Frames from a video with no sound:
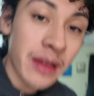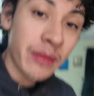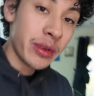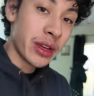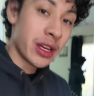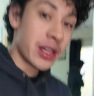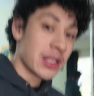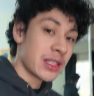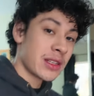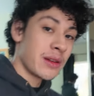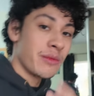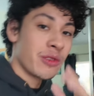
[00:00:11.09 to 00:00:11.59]

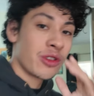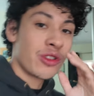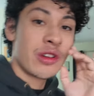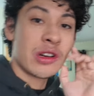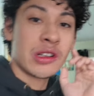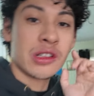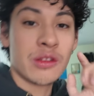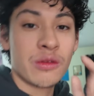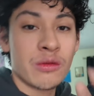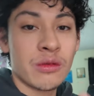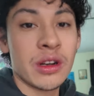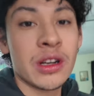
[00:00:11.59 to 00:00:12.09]
because I'm
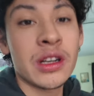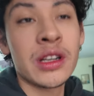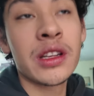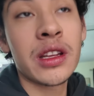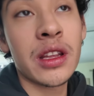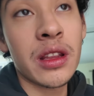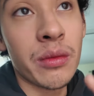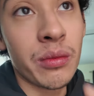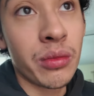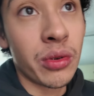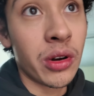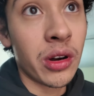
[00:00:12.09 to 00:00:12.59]
going to run
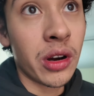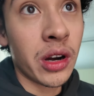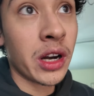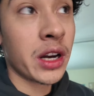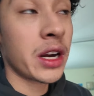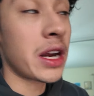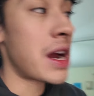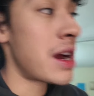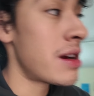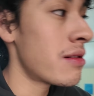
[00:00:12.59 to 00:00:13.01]
to the park.